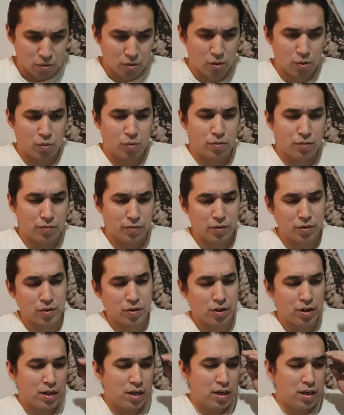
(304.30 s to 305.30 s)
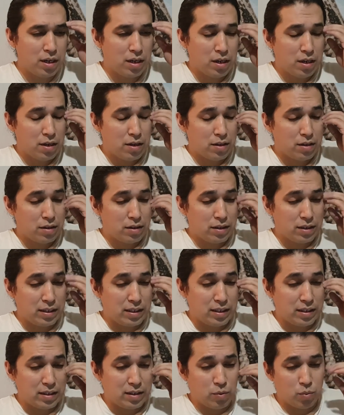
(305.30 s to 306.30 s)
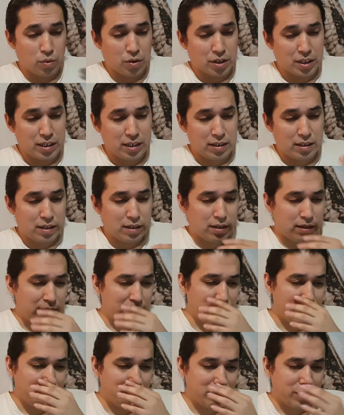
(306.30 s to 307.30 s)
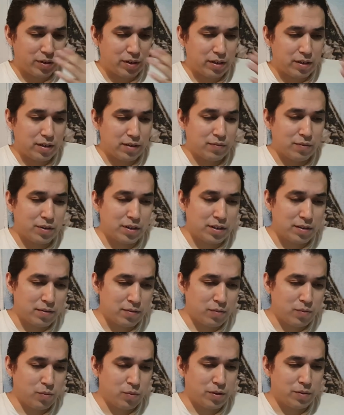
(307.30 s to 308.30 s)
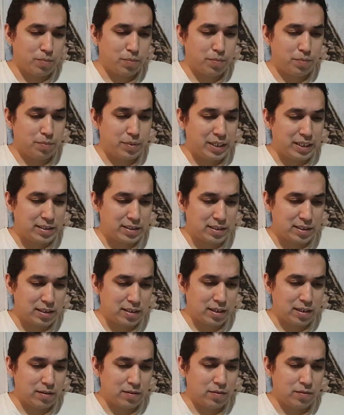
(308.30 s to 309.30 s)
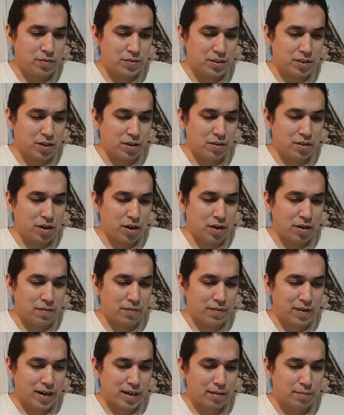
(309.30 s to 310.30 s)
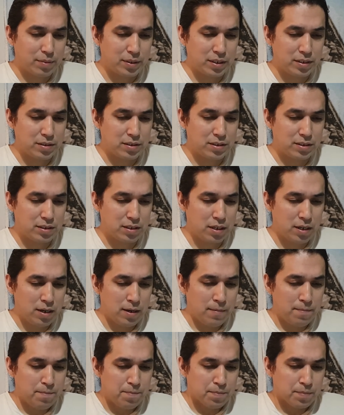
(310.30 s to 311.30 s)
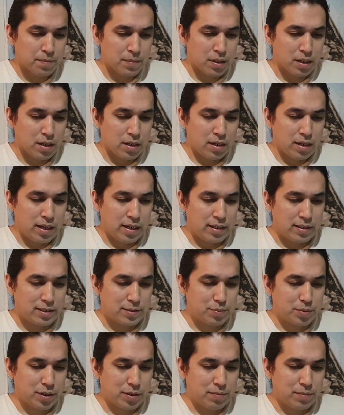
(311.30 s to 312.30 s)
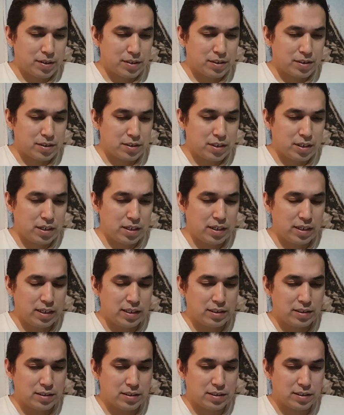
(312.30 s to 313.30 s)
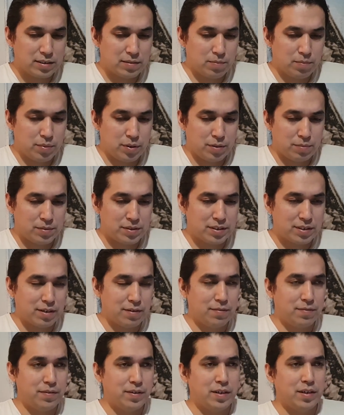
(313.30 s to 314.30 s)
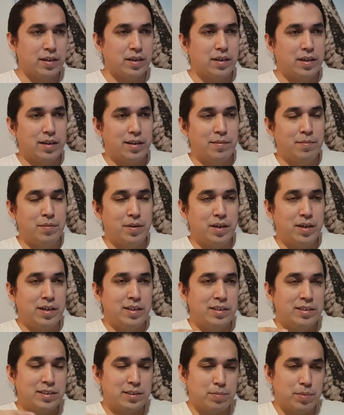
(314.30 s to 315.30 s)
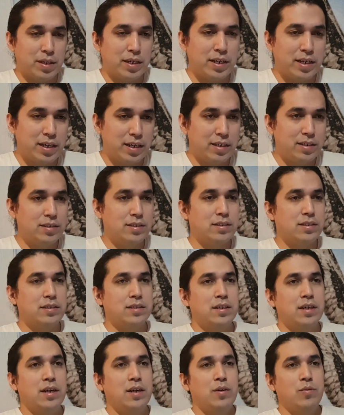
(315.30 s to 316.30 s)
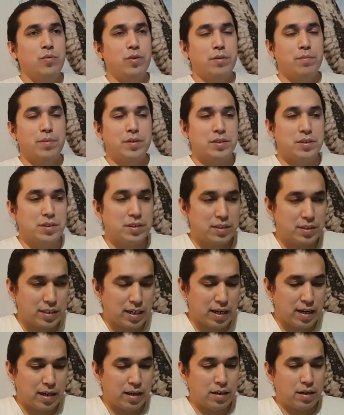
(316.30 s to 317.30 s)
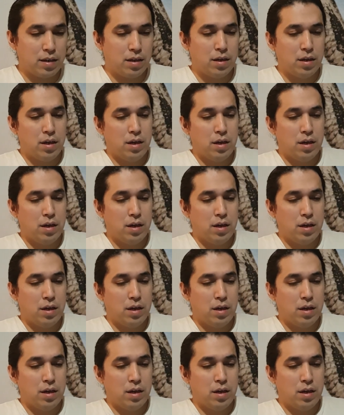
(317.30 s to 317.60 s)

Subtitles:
known for the work he did. One piece he did was called the artifact piece, and it's pretty much he just put himself in a display case with a bunch of sand.